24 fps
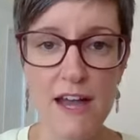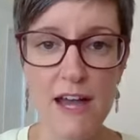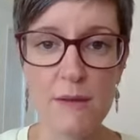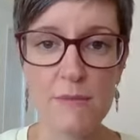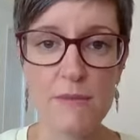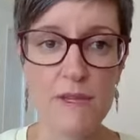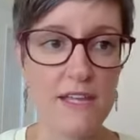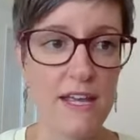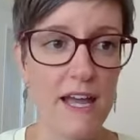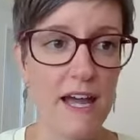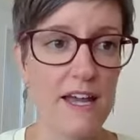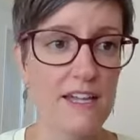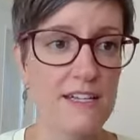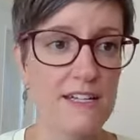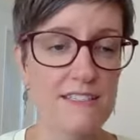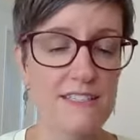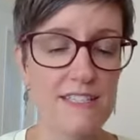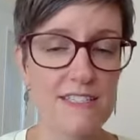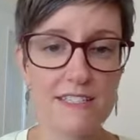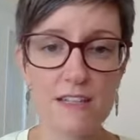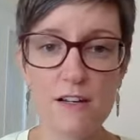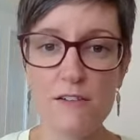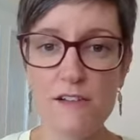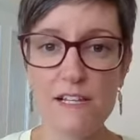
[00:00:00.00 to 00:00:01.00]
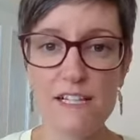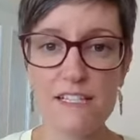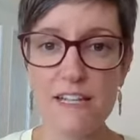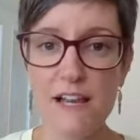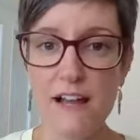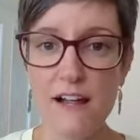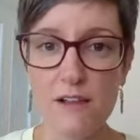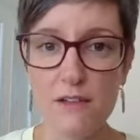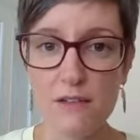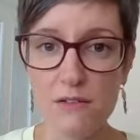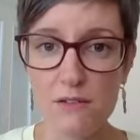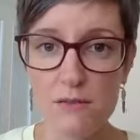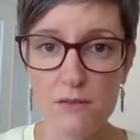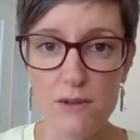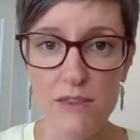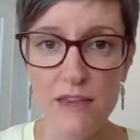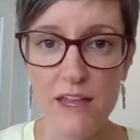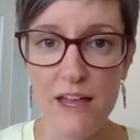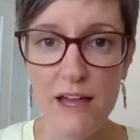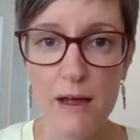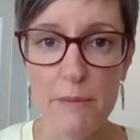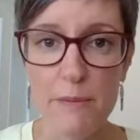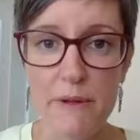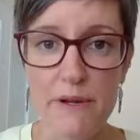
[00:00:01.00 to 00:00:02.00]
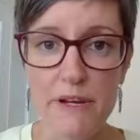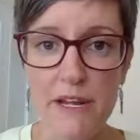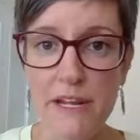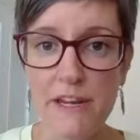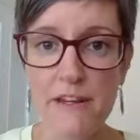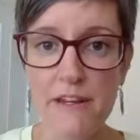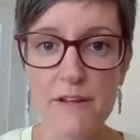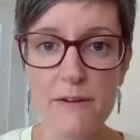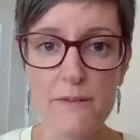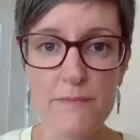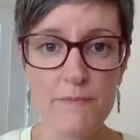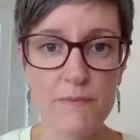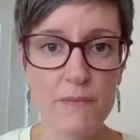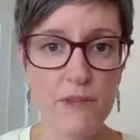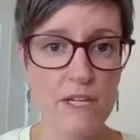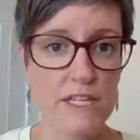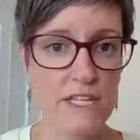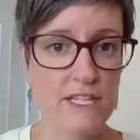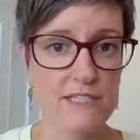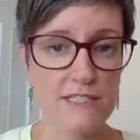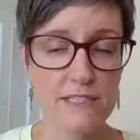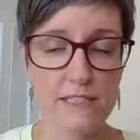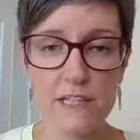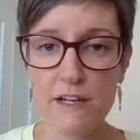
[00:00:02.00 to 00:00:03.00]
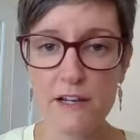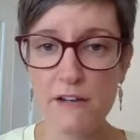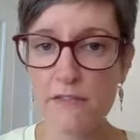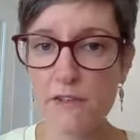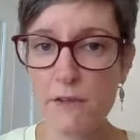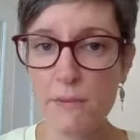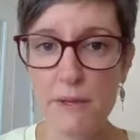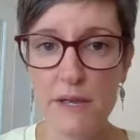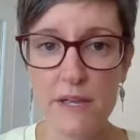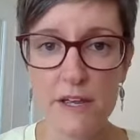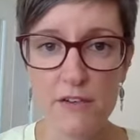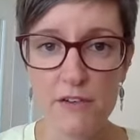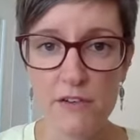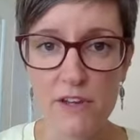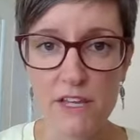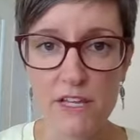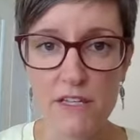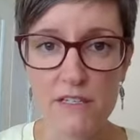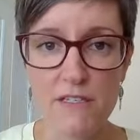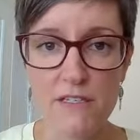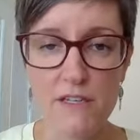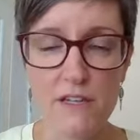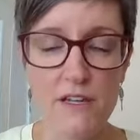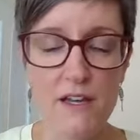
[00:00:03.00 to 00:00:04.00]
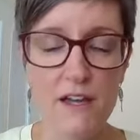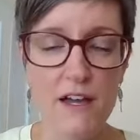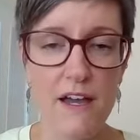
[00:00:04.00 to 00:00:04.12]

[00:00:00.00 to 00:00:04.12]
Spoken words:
You can't necessarily tell when they're happening. You still have your period.